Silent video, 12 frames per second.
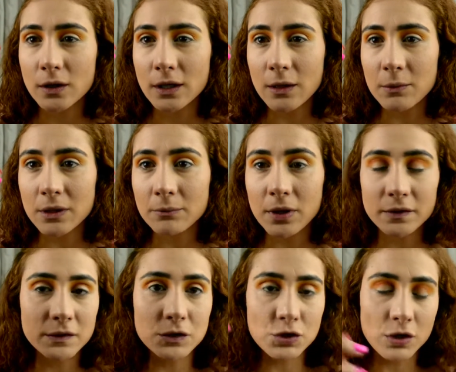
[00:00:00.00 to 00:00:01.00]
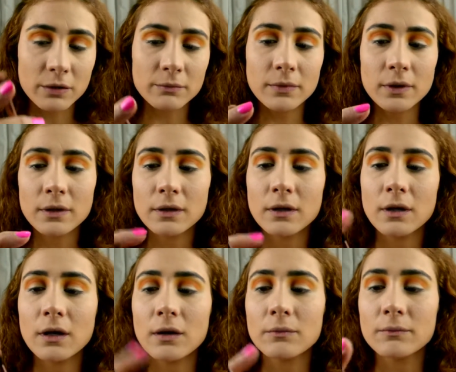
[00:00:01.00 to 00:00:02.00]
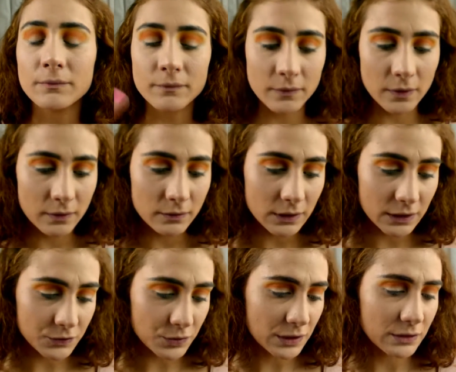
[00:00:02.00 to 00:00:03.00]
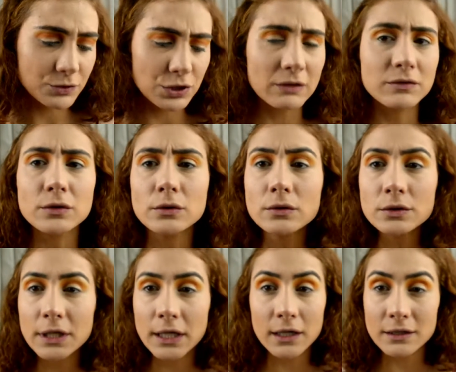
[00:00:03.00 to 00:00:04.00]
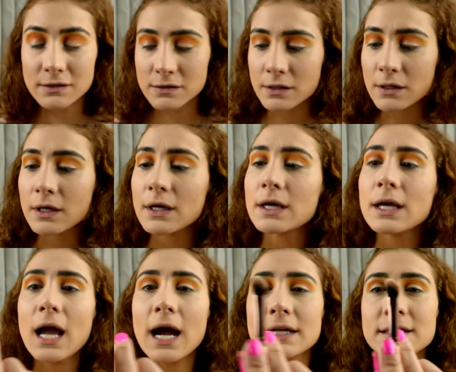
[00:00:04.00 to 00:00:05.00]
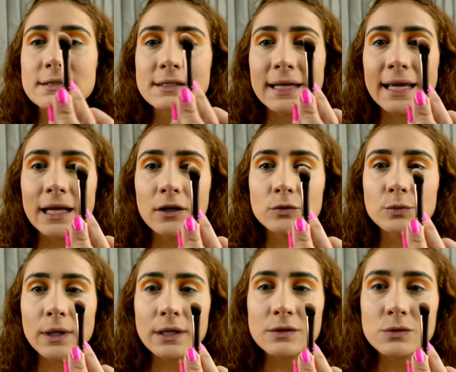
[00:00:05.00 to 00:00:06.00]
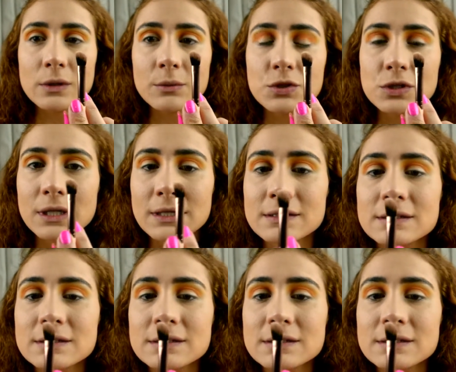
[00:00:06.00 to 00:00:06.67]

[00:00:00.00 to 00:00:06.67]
came in a Boxycharm luxury travel kit, and it's an angled one. Es una brochita que